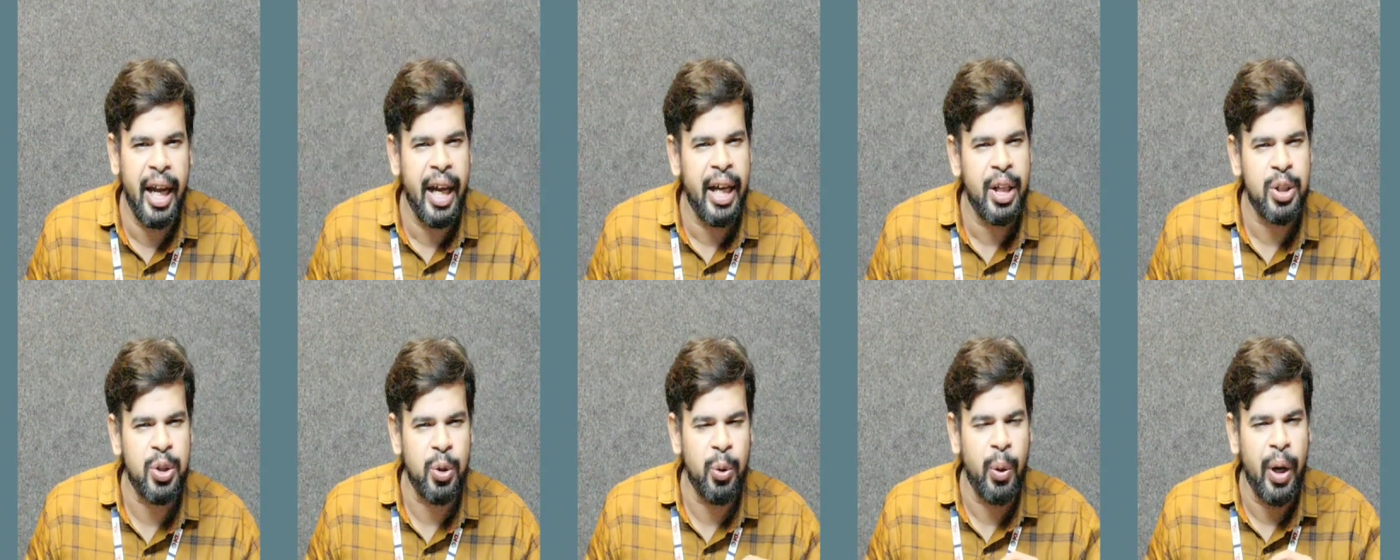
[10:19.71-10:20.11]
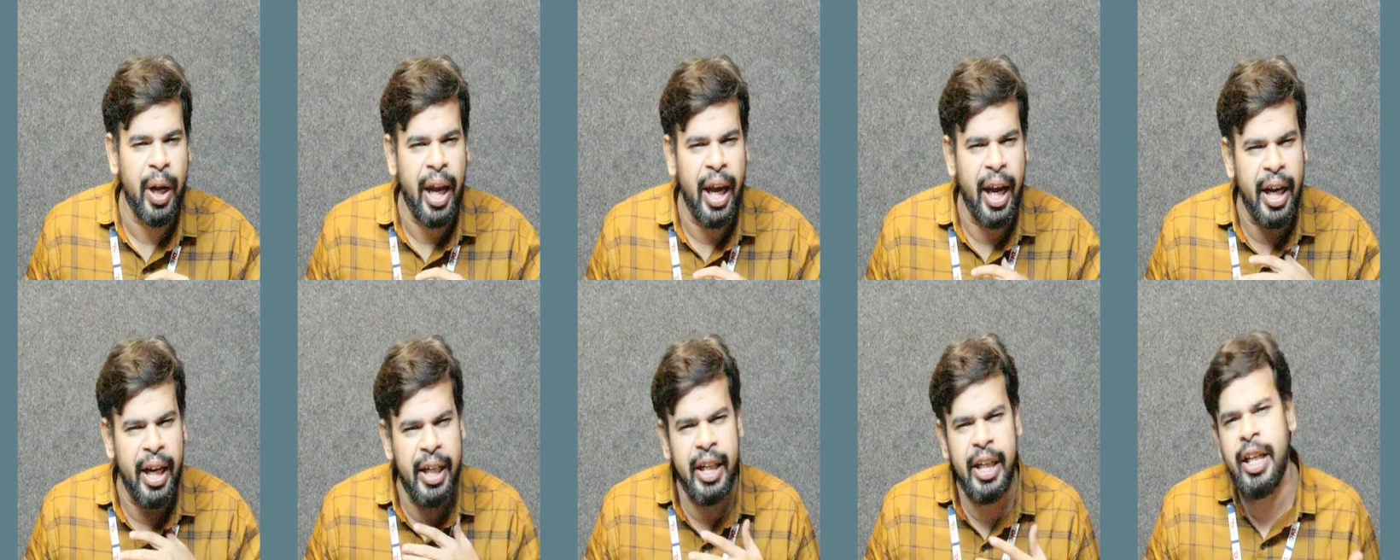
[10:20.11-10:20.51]
So,
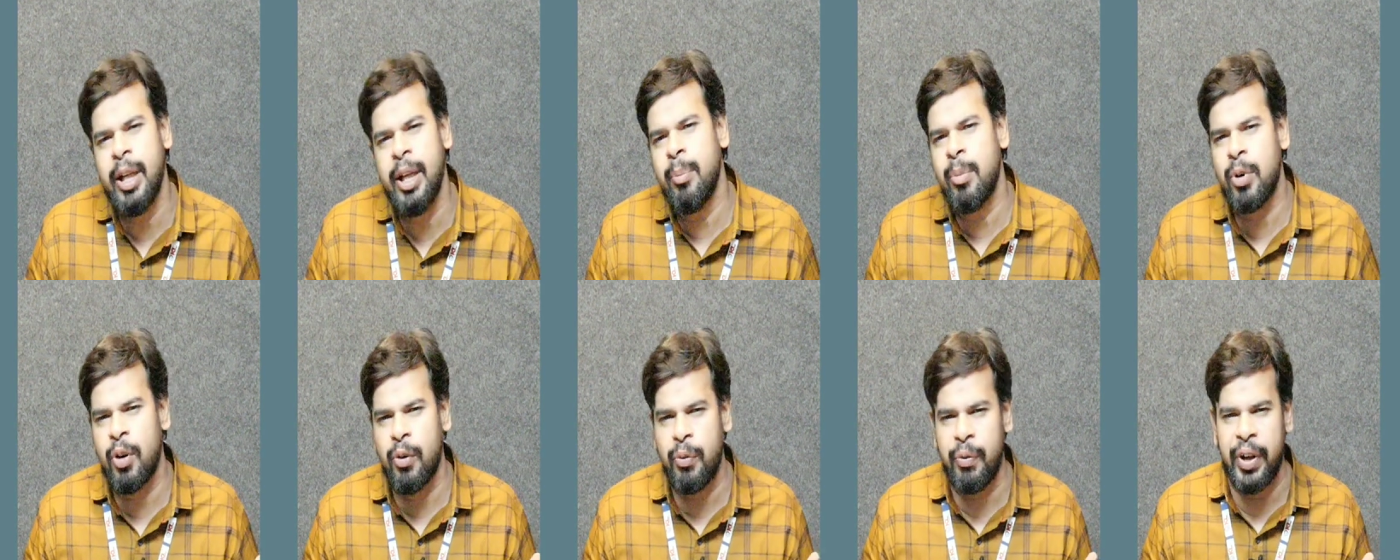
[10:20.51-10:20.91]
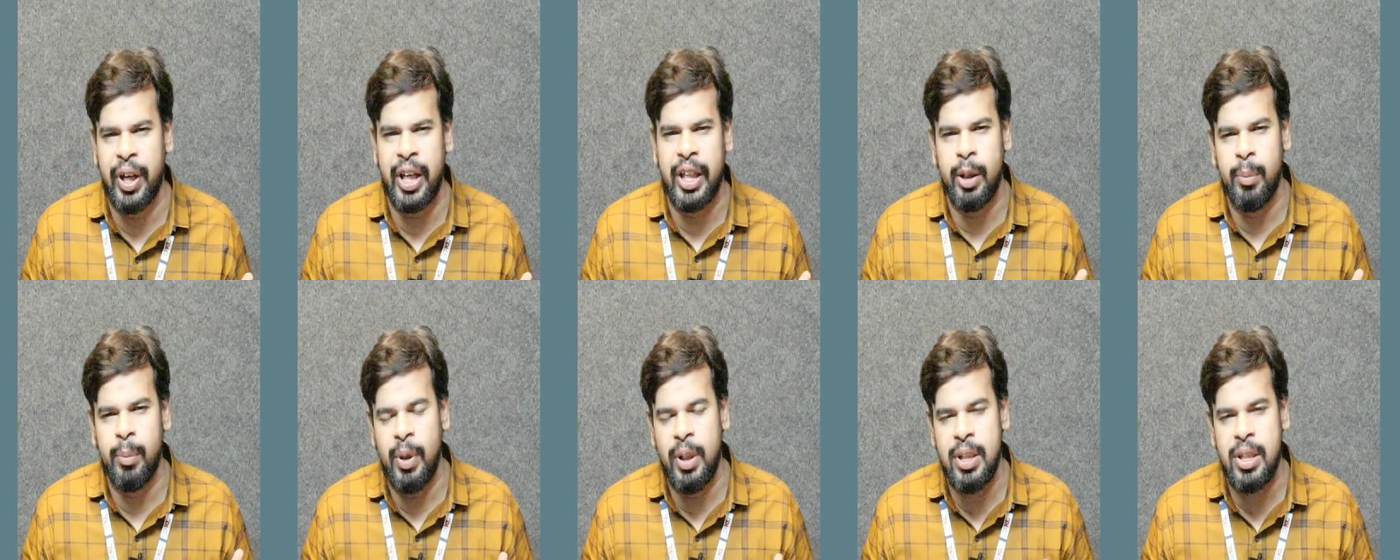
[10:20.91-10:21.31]
any number of
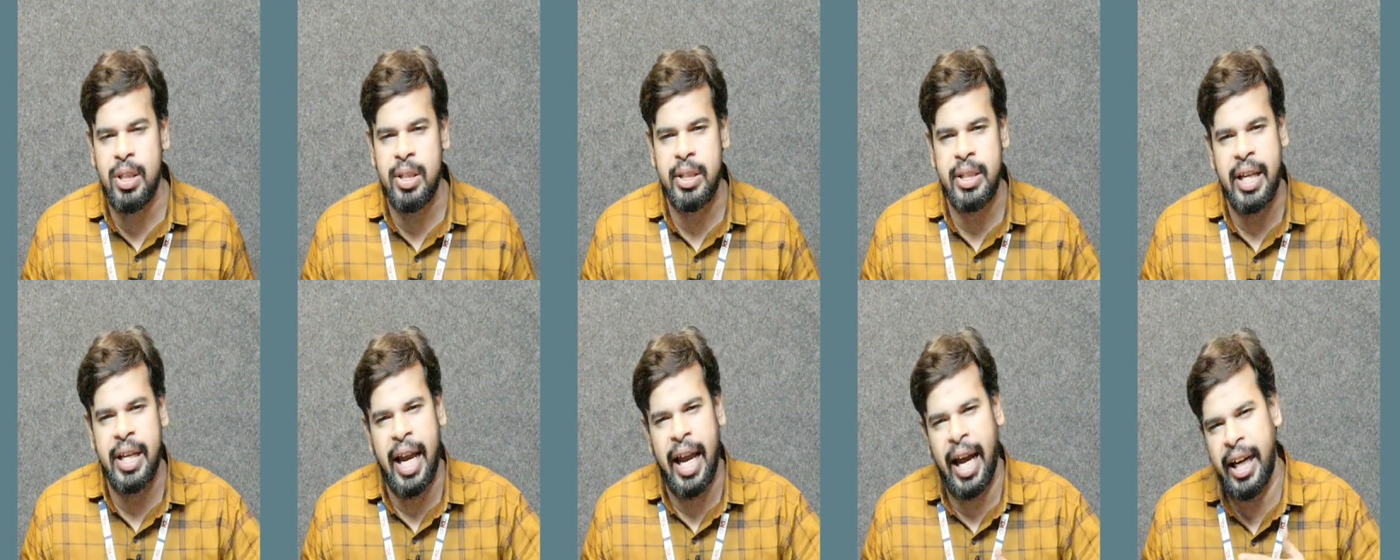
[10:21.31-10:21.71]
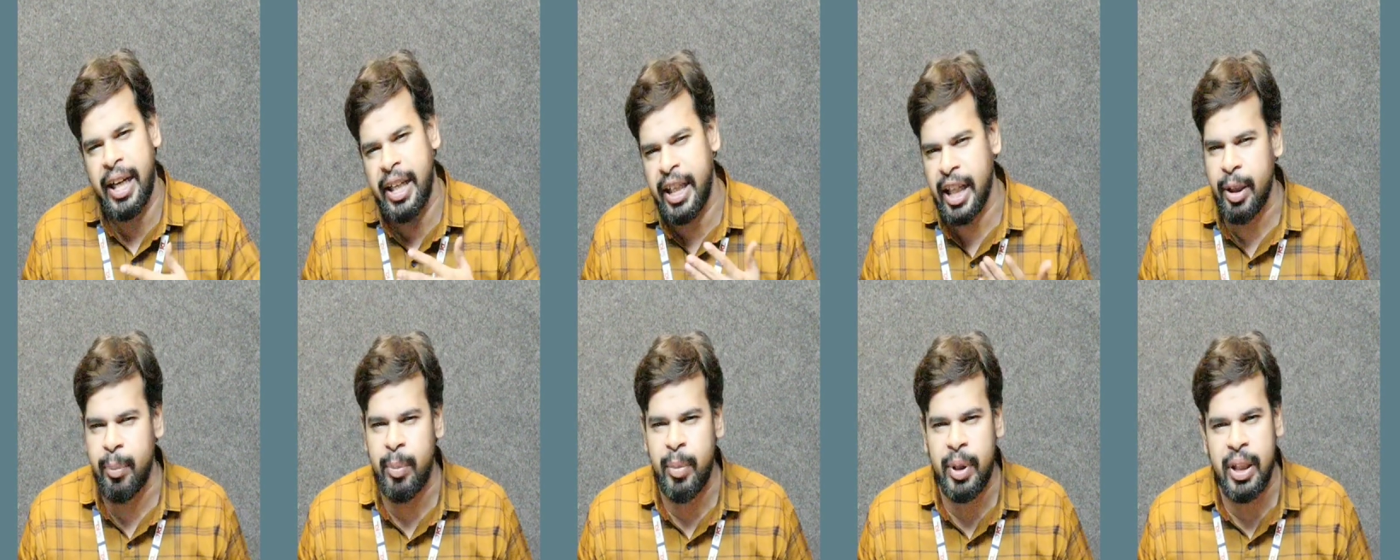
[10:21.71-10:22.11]
variables and
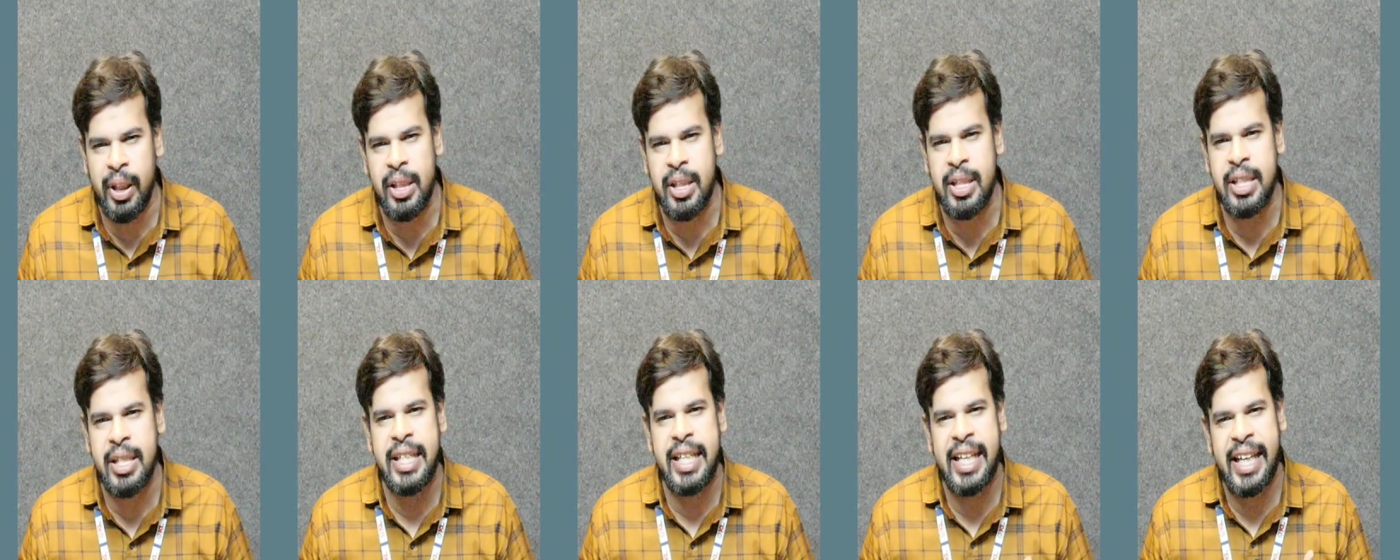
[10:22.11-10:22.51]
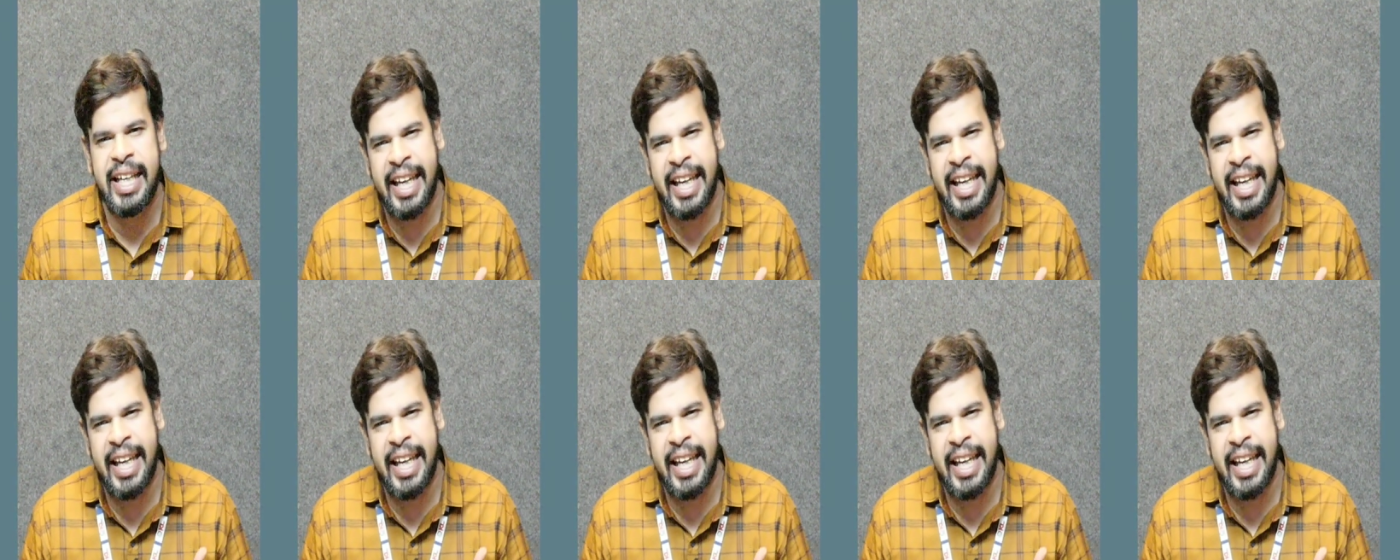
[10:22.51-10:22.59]
terminals